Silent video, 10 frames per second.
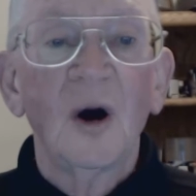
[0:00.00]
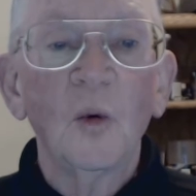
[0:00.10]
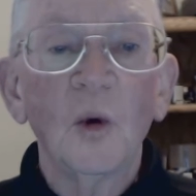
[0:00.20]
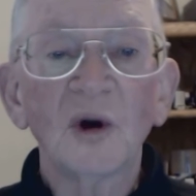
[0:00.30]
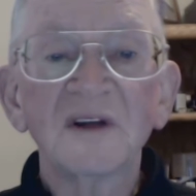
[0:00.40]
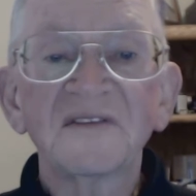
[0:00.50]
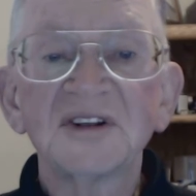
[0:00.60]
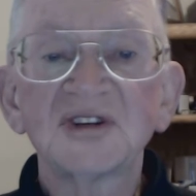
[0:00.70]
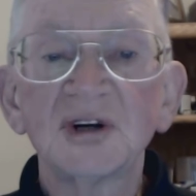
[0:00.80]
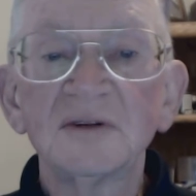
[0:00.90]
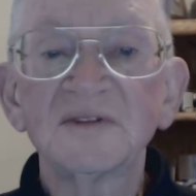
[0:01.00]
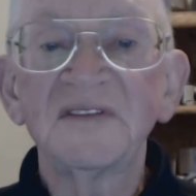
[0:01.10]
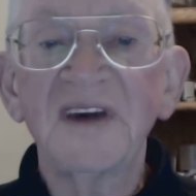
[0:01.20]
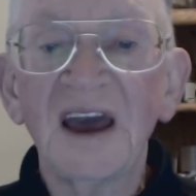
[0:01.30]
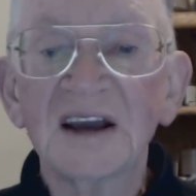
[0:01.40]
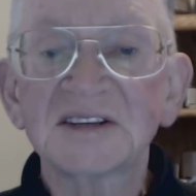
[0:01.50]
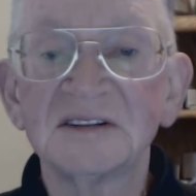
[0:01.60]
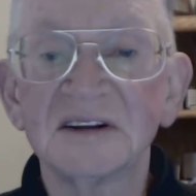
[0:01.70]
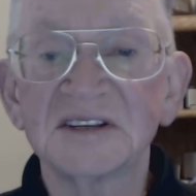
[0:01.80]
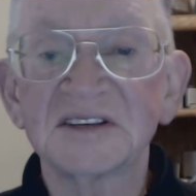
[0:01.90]
Award of Conservative
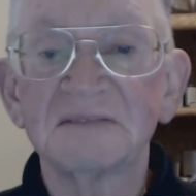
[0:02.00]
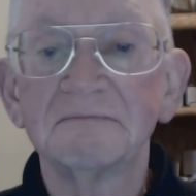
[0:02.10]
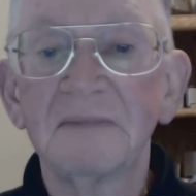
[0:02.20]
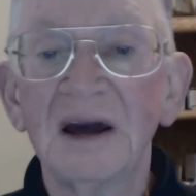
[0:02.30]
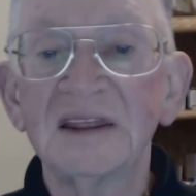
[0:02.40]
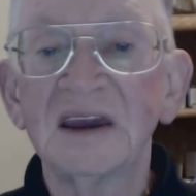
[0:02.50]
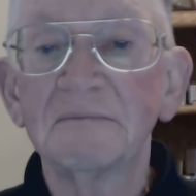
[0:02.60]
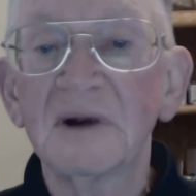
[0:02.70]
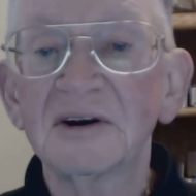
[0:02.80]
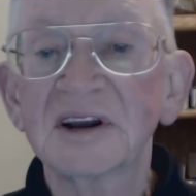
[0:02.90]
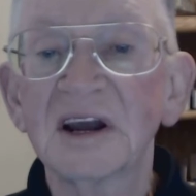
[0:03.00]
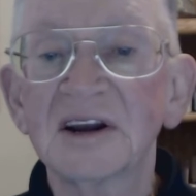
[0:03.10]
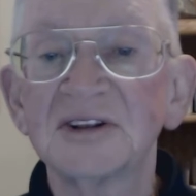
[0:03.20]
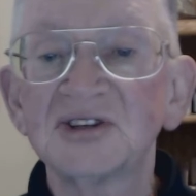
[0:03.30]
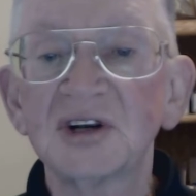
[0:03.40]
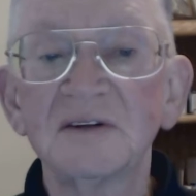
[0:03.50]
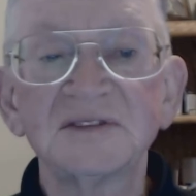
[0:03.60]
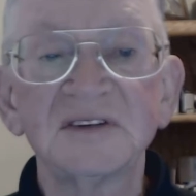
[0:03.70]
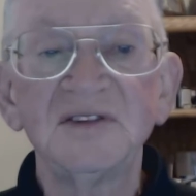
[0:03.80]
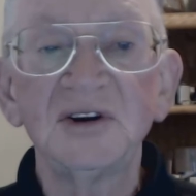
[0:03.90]
Excellence by the American
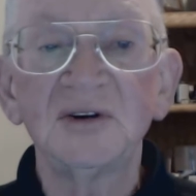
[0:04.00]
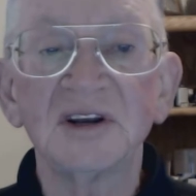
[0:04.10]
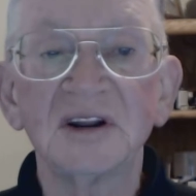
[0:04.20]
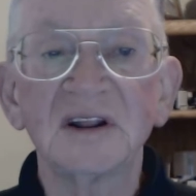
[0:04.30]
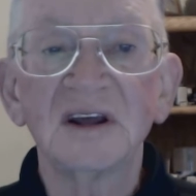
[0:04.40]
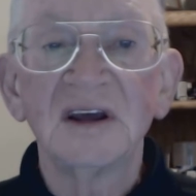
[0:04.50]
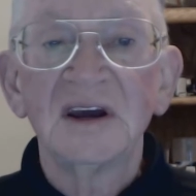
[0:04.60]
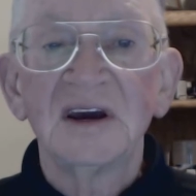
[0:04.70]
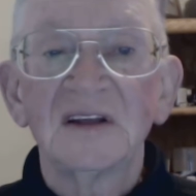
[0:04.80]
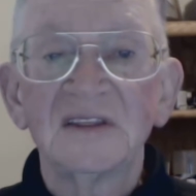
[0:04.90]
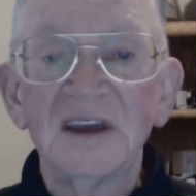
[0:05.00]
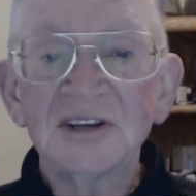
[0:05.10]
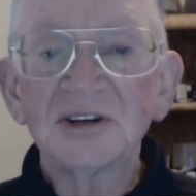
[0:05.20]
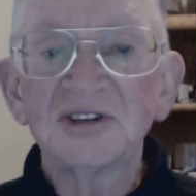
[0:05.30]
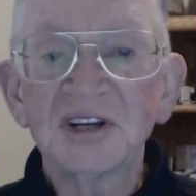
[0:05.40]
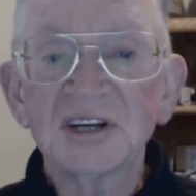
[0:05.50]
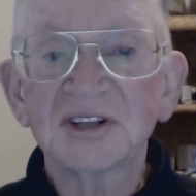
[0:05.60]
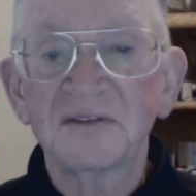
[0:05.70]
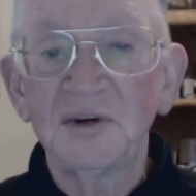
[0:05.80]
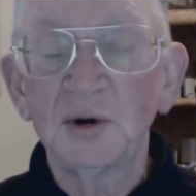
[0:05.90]
Conservative Union. These are
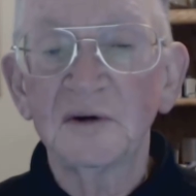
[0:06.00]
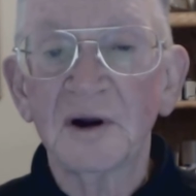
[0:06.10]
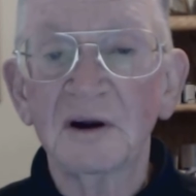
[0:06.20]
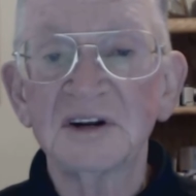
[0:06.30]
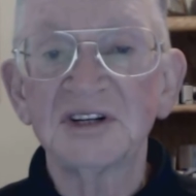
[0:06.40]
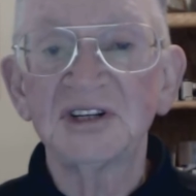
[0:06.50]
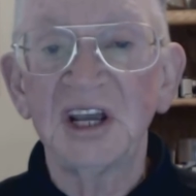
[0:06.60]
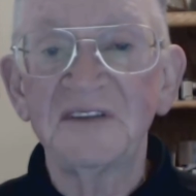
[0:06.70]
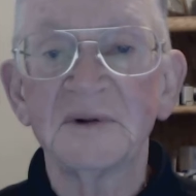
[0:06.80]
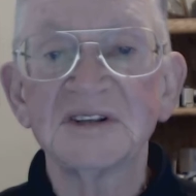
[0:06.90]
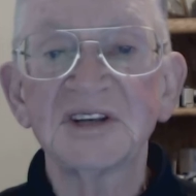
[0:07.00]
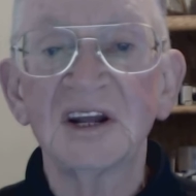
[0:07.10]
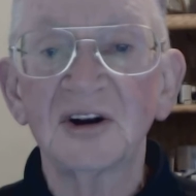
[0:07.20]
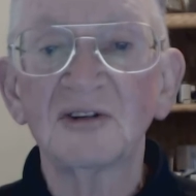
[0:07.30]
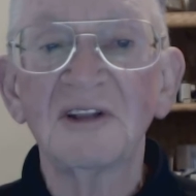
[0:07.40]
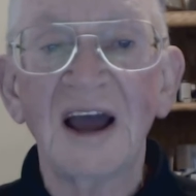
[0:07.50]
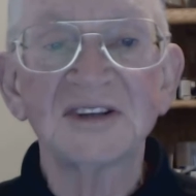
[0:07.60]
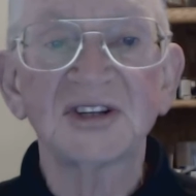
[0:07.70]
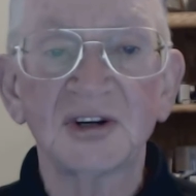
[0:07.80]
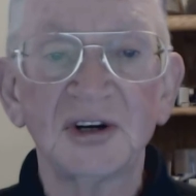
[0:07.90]
just a few of her achievements in her
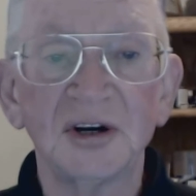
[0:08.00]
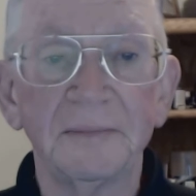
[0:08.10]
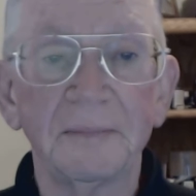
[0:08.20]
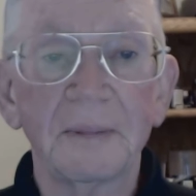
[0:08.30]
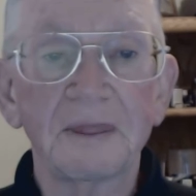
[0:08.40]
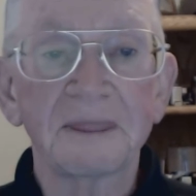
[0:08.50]
last term.